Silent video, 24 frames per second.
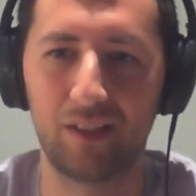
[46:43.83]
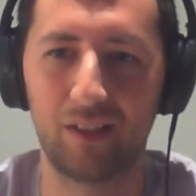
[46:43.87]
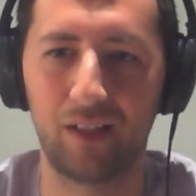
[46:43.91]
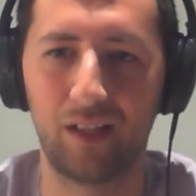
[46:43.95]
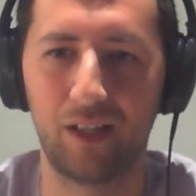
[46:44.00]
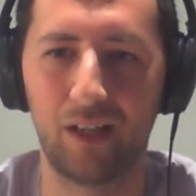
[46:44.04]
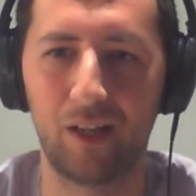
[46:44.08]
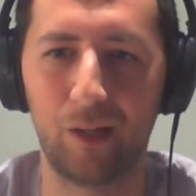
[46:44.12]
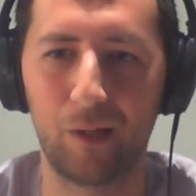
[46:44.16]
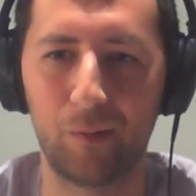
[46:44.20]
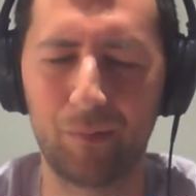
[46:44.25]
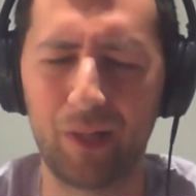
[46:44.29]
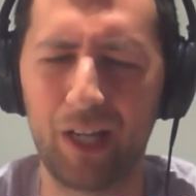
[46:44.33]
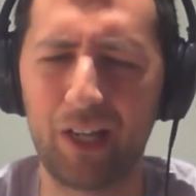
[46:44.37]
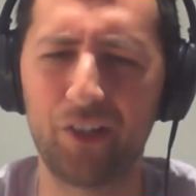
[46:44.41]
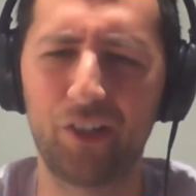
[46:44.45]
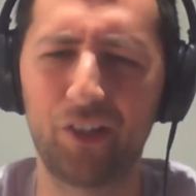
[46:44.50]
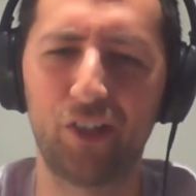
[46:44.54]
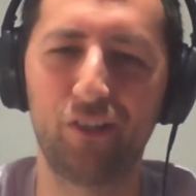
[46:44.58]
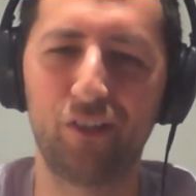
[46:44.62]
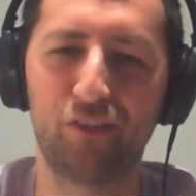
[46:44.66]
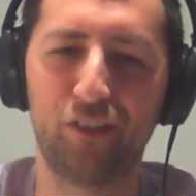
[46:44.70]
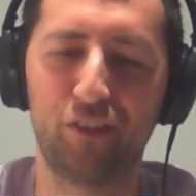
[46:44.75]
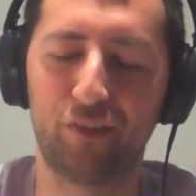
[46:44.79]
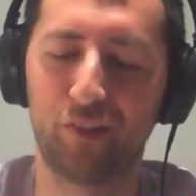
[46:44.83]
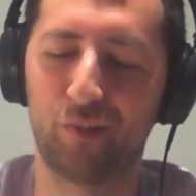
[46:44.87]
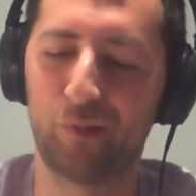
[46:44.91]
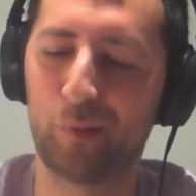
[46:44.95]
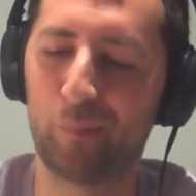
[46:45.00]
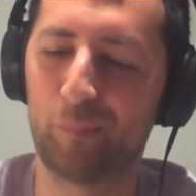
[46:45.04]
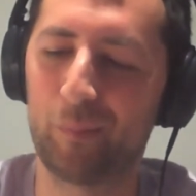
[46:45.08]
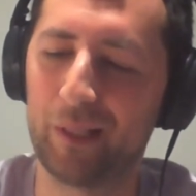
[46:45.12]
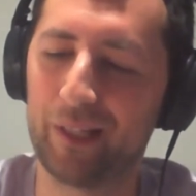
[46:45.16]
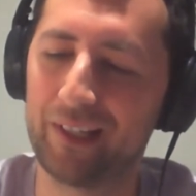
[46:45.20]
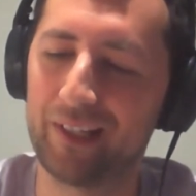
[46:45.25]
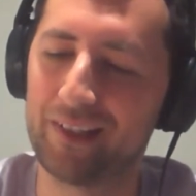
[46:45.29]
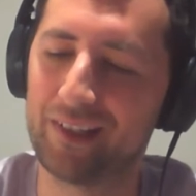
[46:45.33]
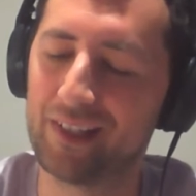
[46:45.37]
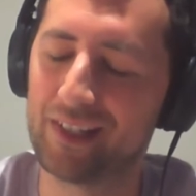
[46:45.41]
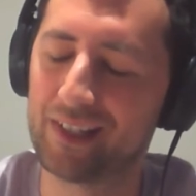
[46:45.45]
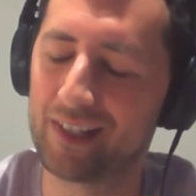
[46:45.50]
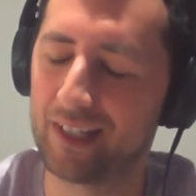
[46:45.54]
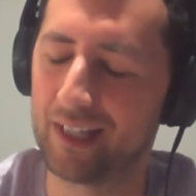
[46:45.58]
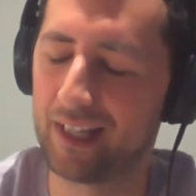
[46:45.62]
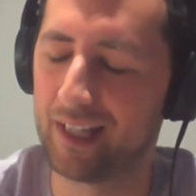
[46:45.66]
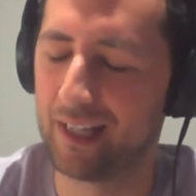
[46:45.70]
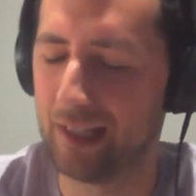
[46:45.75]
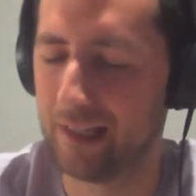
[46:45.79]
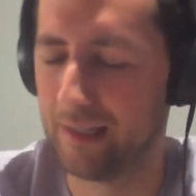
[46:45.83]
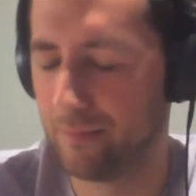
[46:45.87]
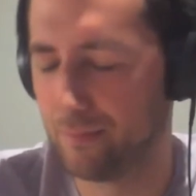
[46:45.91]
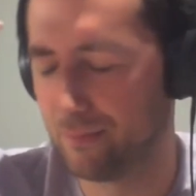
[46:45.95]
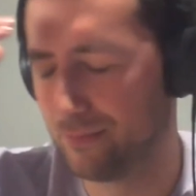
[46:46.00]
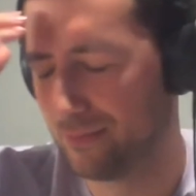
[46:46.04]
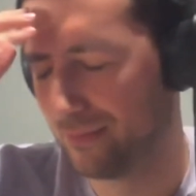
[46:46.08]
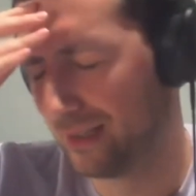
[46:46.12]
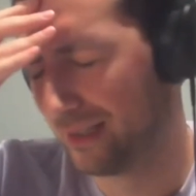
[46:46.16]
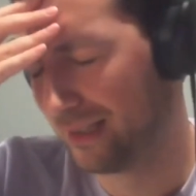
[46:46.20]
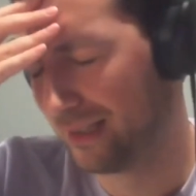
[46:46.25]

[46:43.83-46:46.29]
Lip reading: I don't know if you've ever played this game.